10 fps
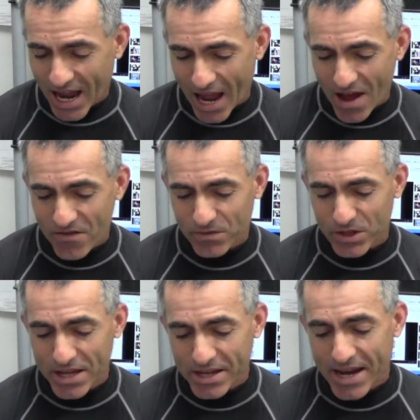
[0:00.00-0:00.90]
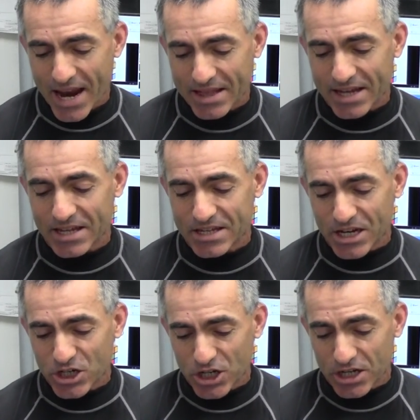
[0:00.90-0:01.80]
have indicated that
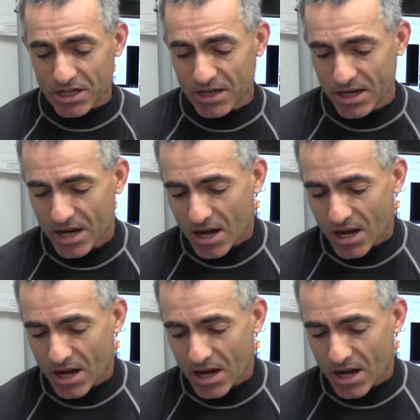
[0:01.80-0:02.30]
addition,